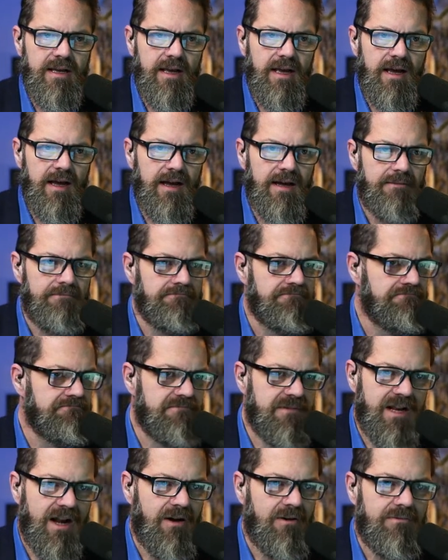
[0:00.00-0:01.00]

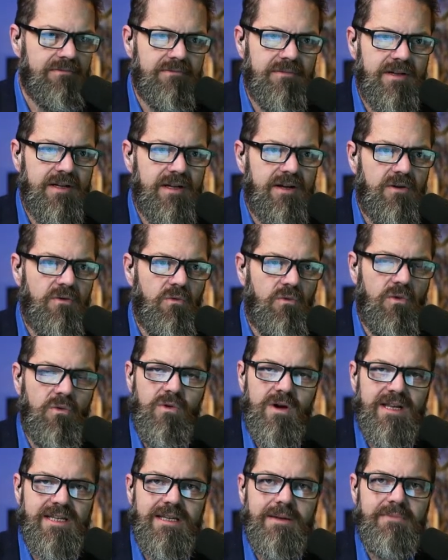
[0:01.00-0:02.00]

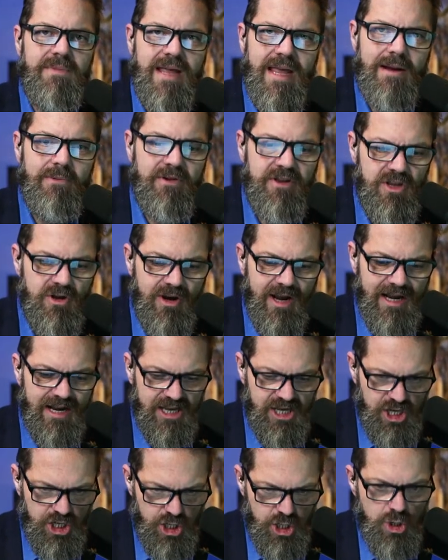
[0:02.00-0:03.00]
what does it mean when you get
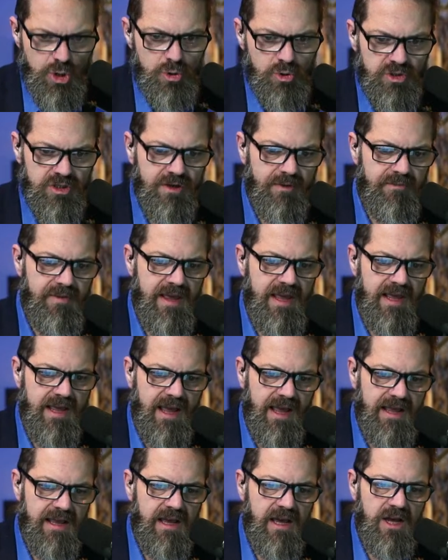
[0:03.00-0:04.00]
accused of being
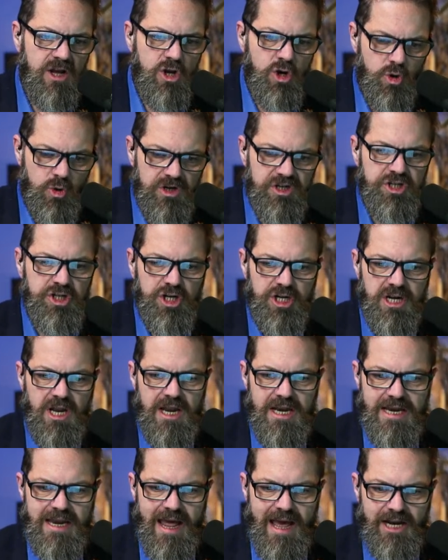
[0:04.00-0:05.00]
a
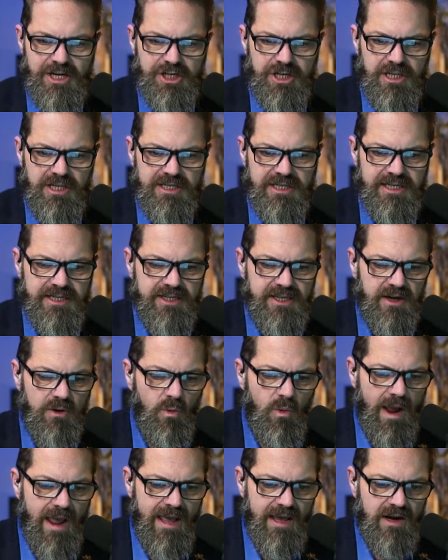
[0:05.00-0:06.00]
Christian nationalist? He's
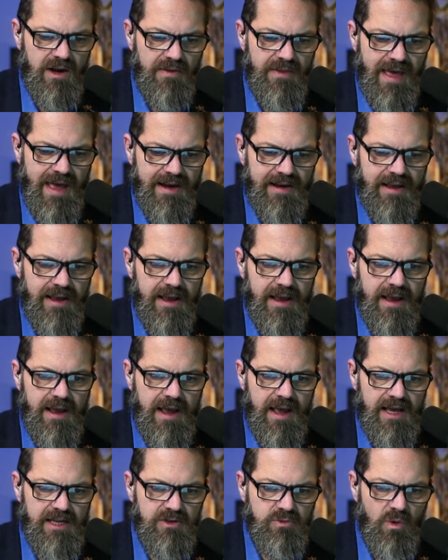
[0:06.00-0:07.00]
going to weigh in on that
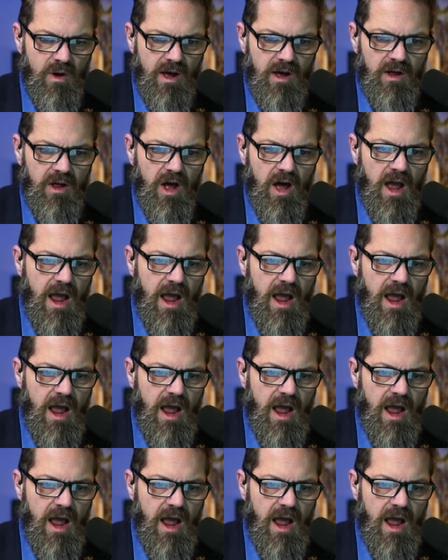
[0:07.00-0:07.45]
as well.